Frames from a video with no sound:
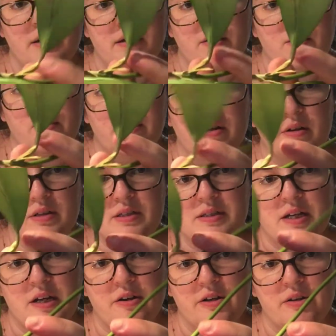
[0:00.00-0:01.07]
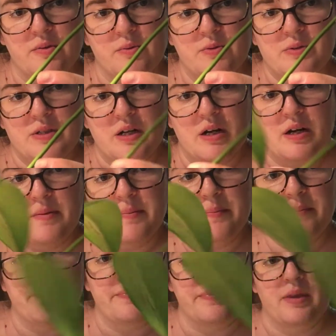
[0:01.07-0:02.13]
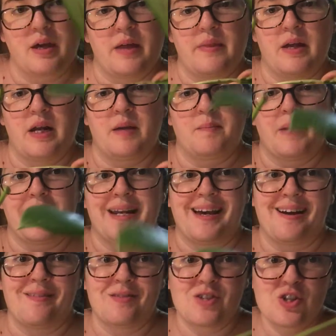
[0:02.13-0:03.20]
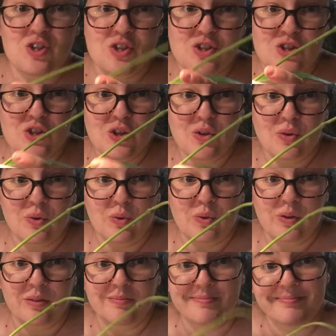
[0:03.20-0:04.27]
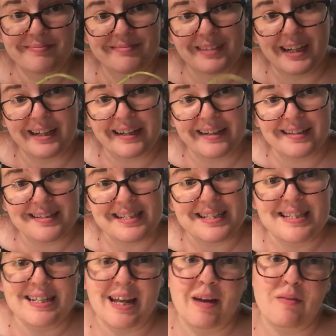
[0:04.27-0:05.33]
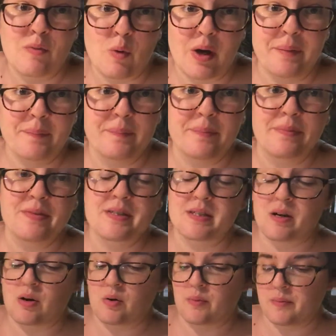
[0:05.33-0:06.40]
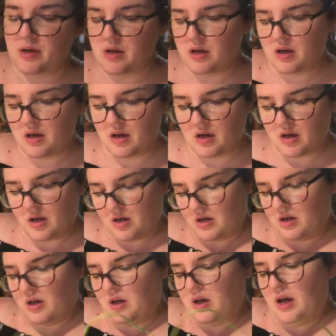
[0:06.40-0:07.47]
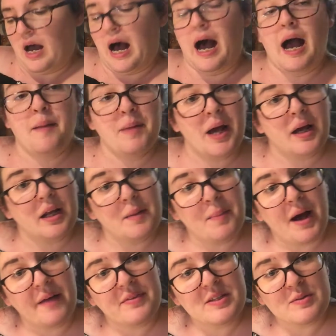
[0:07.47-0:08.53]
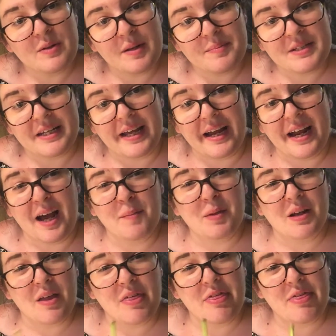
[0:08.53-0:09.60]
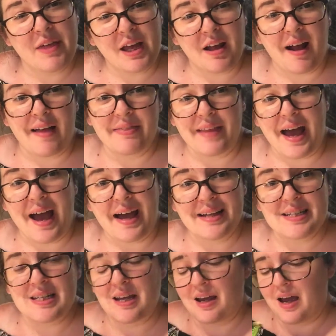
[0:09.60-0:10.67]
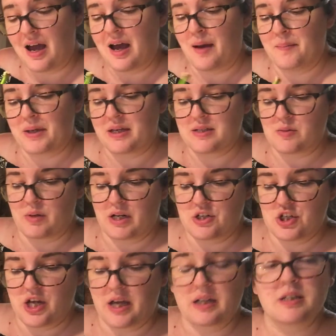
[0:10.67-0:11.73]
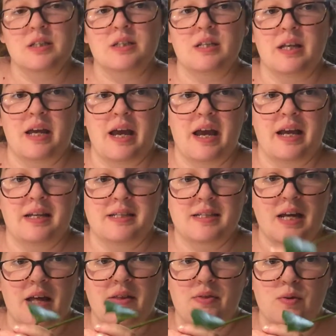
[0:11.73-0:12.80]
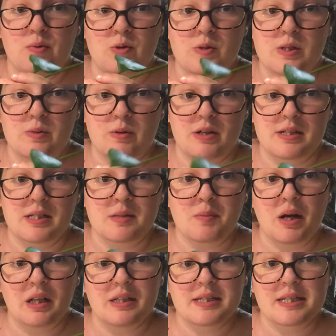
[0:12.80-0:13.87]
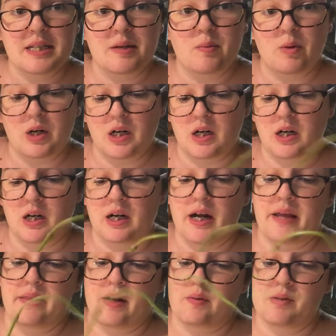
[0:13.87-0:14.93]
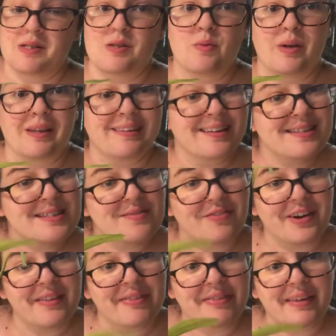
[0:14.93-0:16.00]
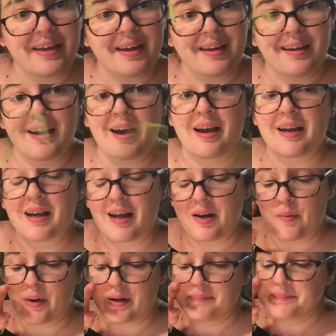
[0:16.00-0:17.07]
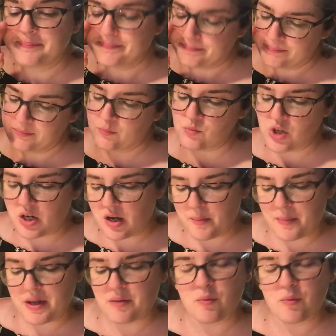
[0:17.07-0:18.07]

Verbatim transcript: where these aerial roots are. And then I might have two cuttings instead of one. So I'm not gonna pot this one up today. I'm gonna think on that um, because when I checked today and saw that the roots were as small as they were and that it was doing this fun thing, I kind of went, mm, yeah, I might